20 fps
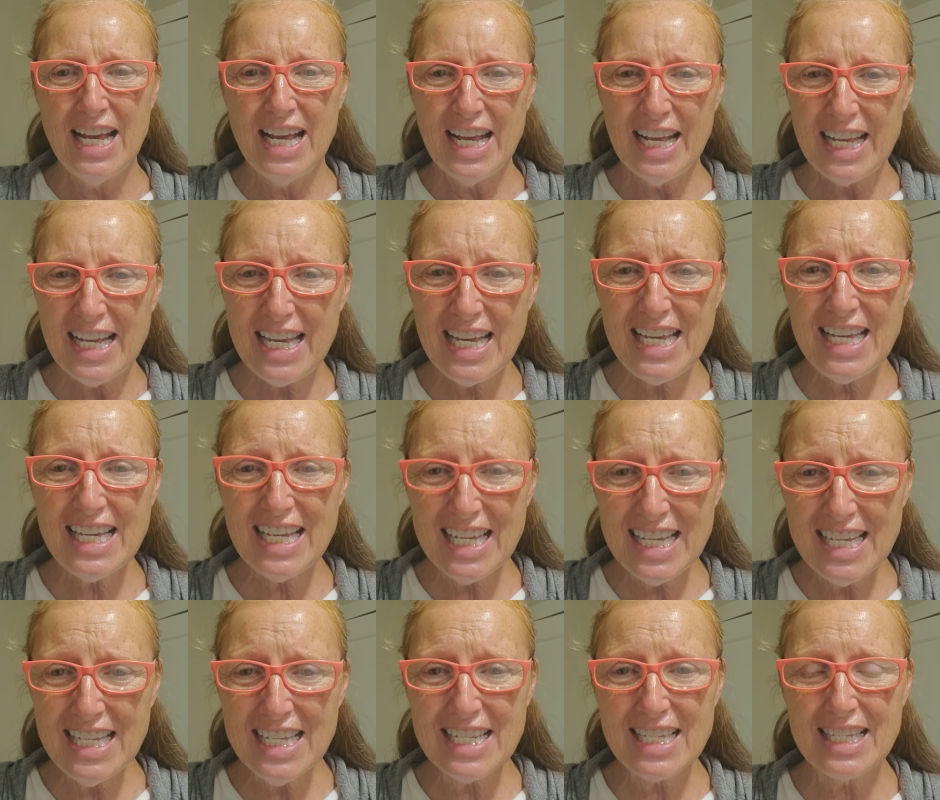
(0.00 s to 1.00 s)
He
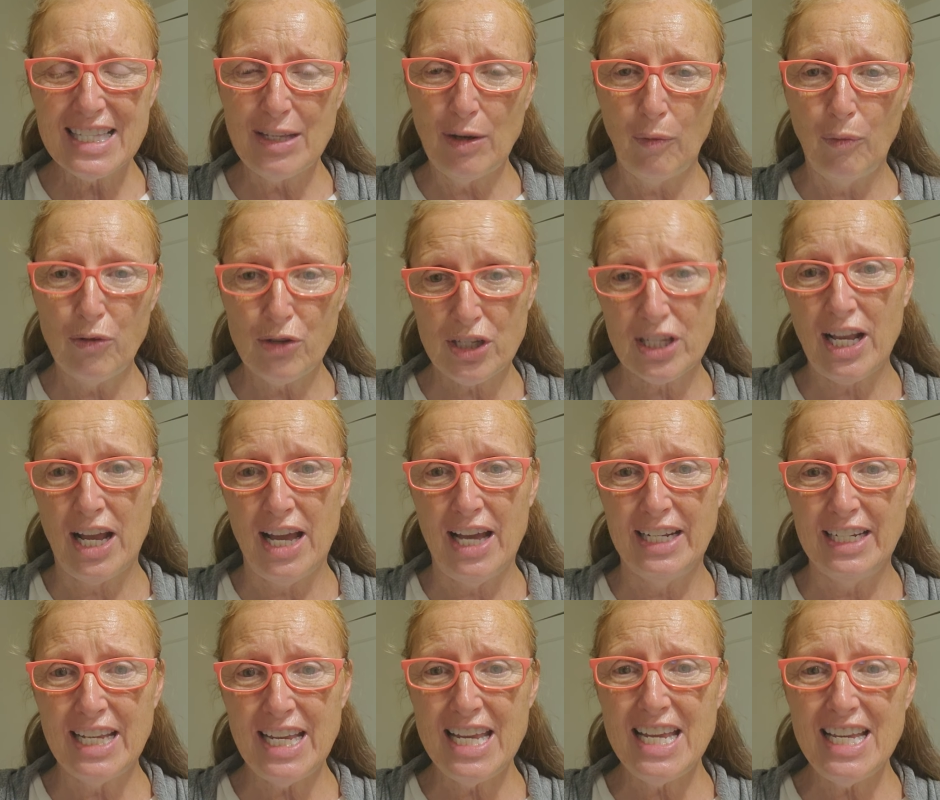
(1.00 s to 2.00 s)
is the
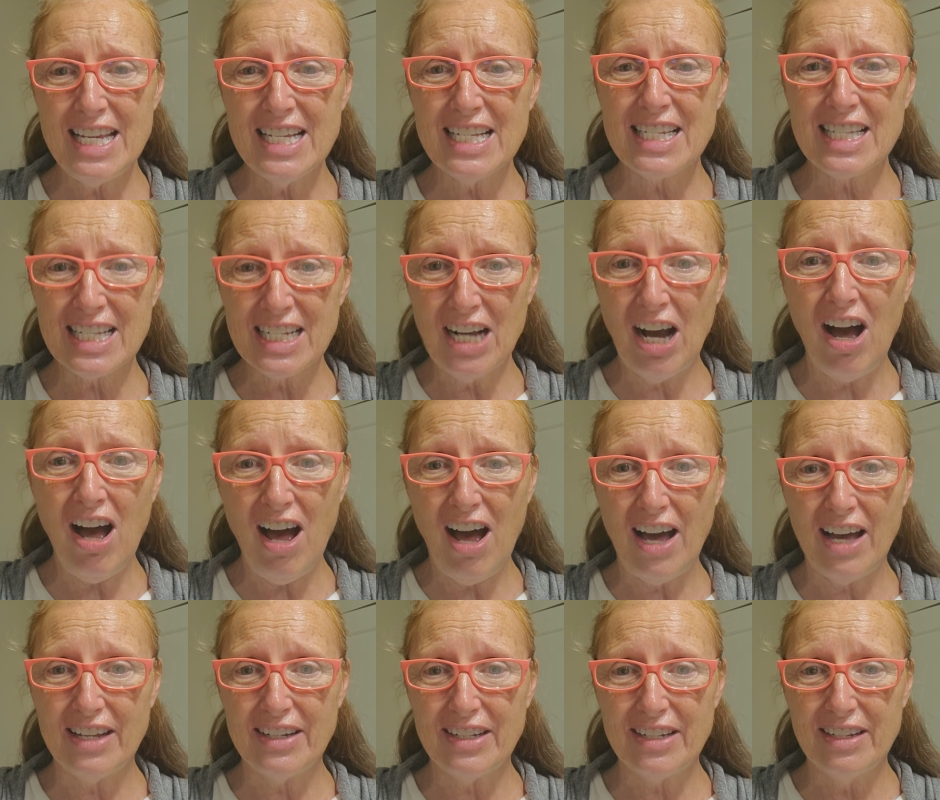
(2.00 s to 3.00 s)
son. He is
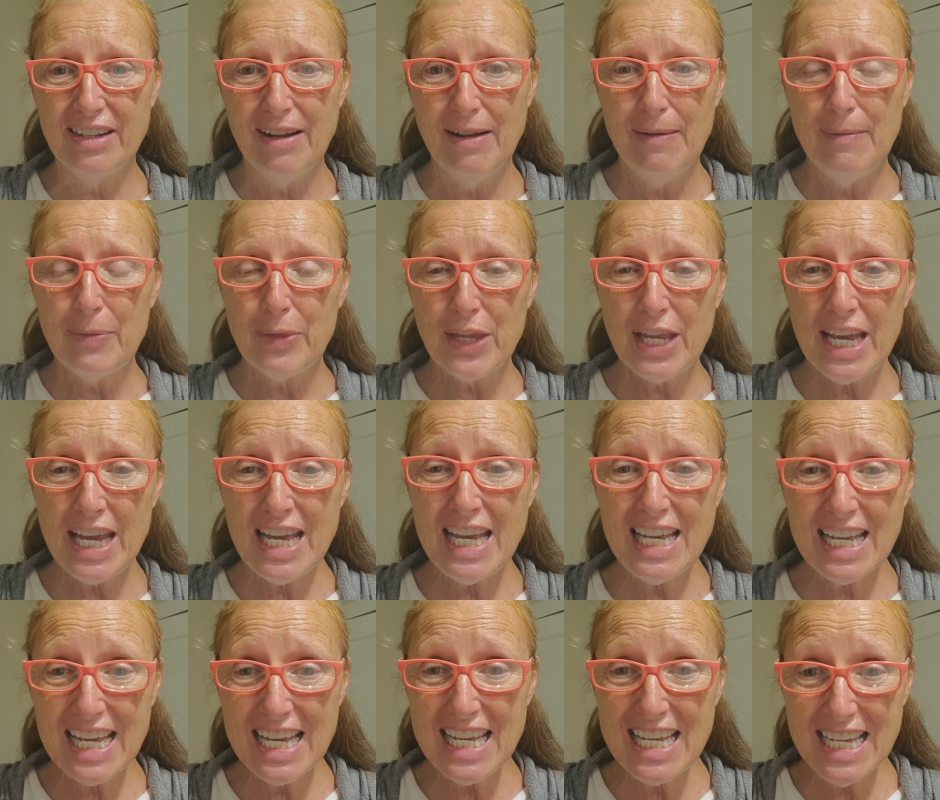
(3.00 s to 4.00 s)
God.
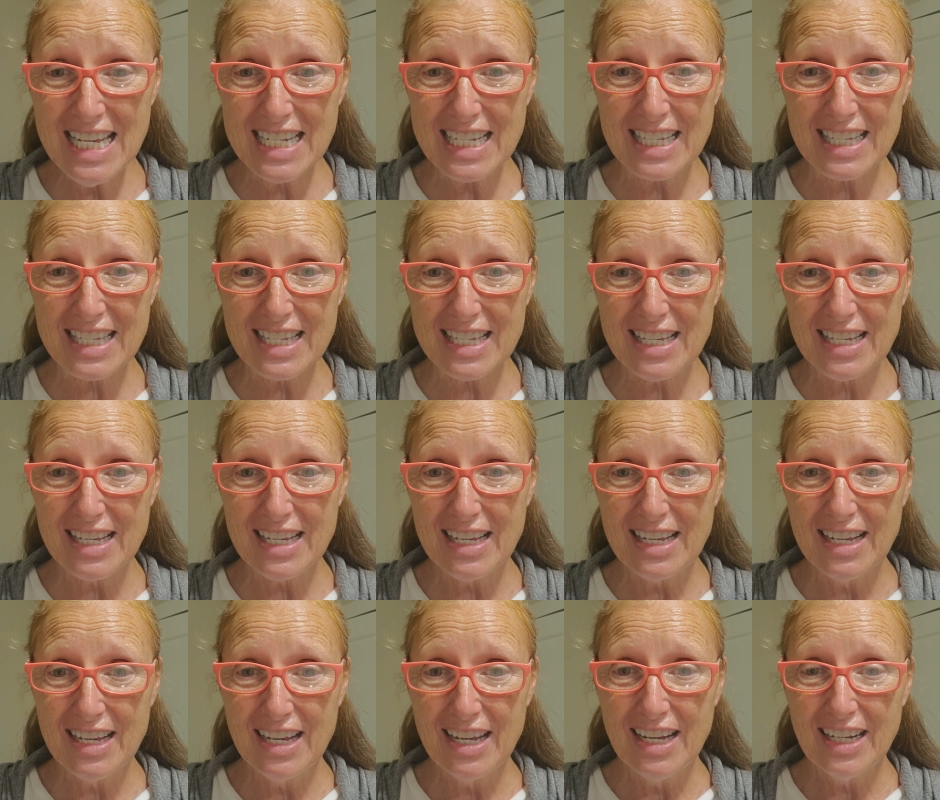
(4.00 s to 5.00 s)
He is.
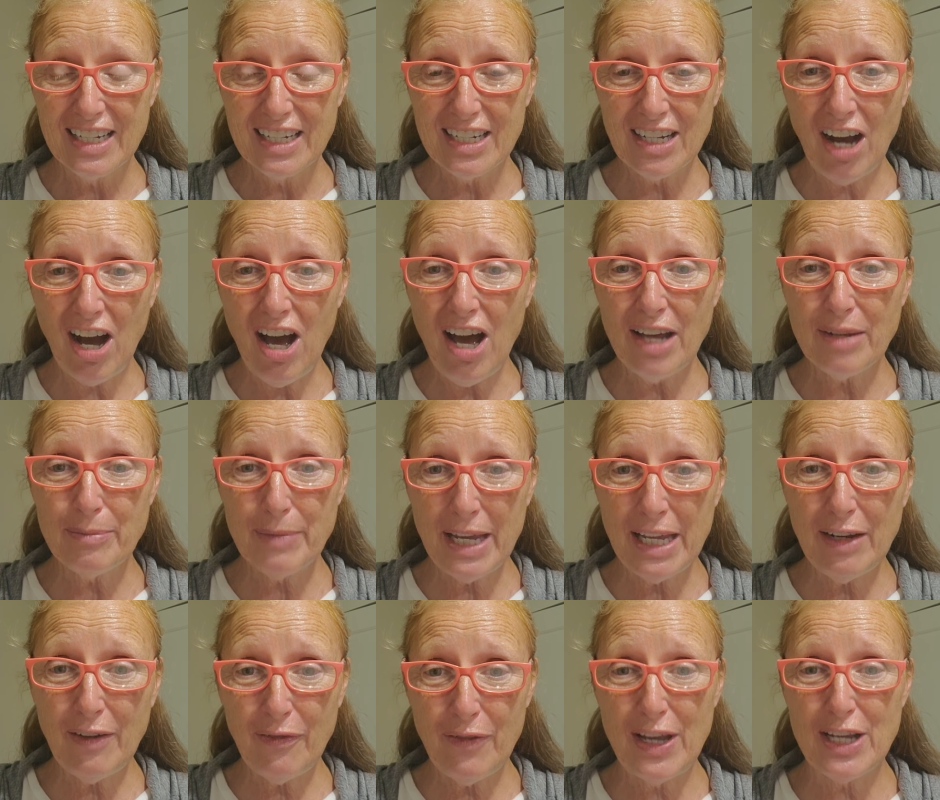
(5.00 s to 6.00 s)
God
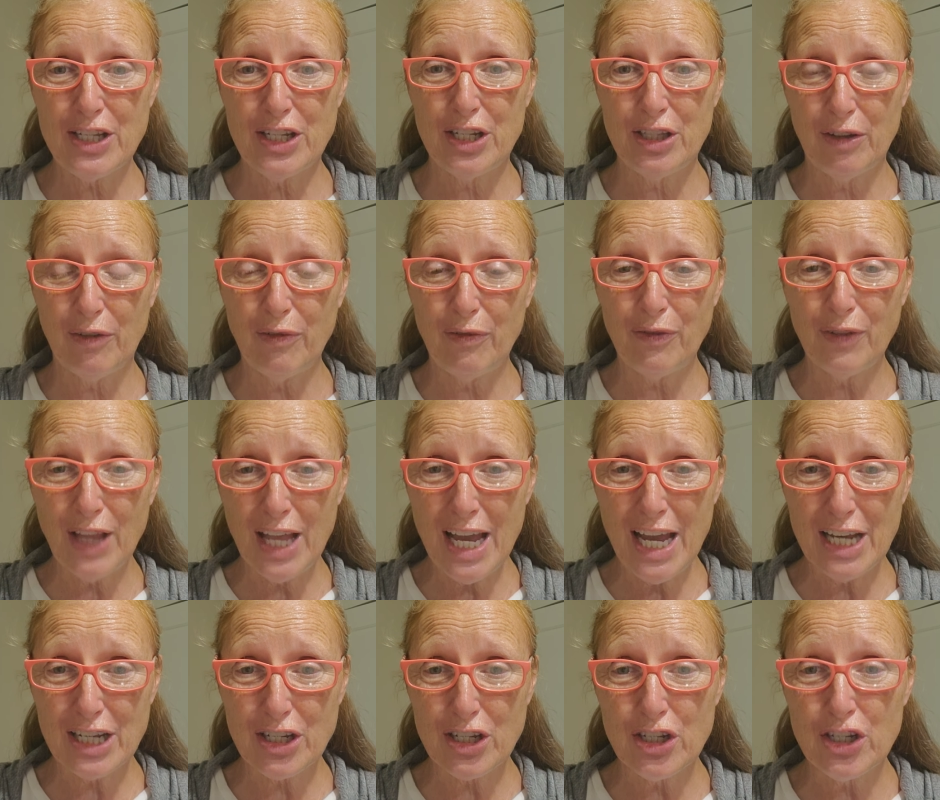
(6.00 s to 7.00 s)
manifest in the
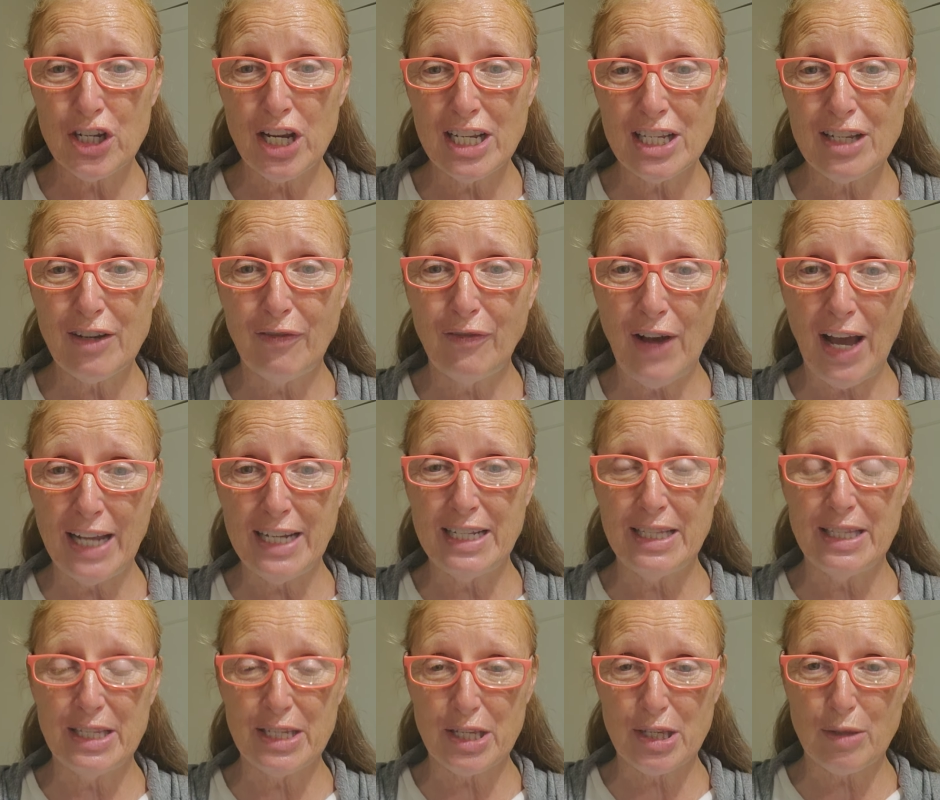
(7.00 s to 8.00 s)
flesh, justified
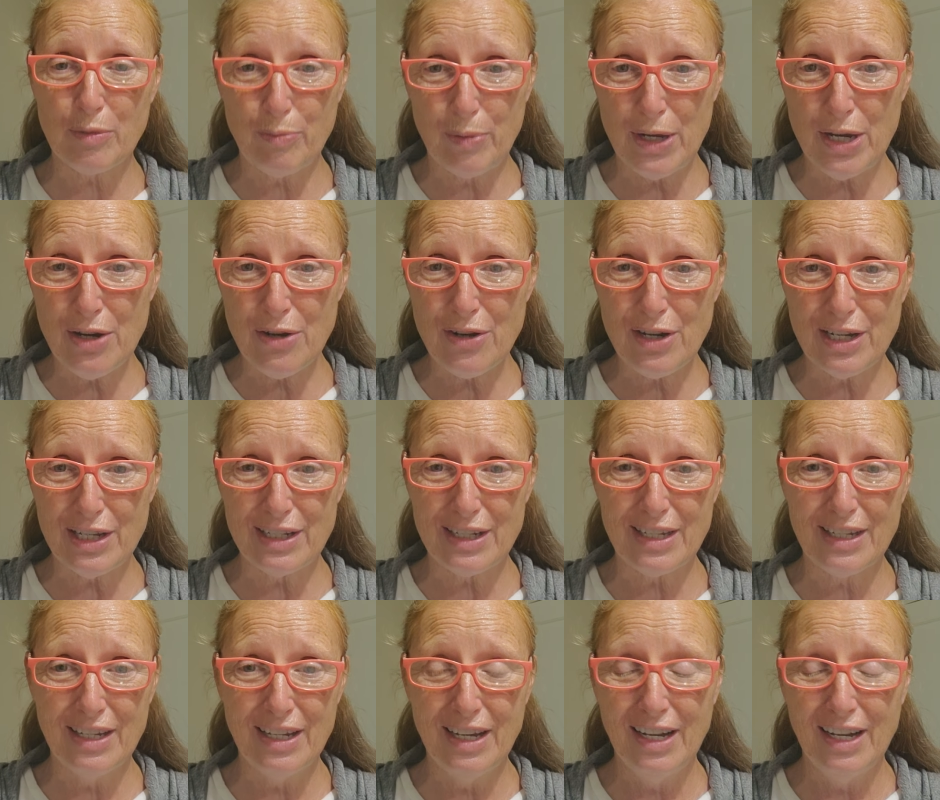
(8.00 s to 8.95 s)
in the spirit.